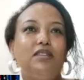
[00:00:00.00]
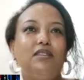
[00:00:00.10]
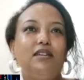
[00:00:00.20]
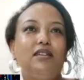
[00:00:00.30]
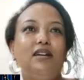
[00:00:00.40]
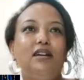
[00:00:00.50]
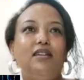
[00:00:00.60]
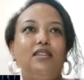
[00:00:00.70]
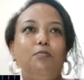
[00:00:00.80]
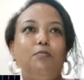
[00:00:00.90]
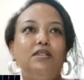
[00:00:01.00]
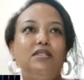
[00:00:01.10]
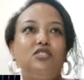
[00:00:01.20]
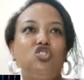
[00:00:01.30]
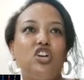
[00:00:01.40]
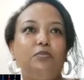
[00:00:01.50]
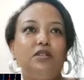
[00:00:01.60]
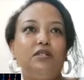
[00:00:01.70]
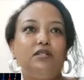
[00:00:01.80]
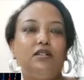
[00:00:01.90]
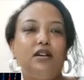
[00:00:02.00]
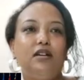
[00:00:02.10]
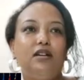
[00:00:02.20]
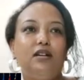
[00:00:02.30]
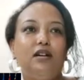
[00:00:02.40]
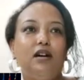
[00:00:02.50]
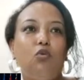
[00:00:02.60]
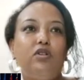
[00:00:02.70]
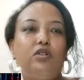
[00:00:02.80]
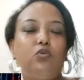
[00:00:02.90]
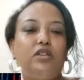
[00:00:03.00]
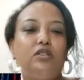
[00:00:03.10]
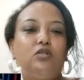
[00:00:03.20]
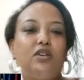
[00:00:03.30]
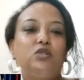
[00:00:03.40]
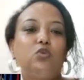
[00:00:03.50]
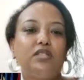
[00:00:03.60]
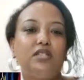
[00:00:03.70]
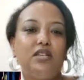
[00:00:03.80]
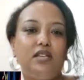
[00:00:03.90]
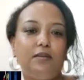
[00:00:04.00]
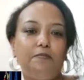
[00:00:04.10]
And then the best chapter award went to Eswatini.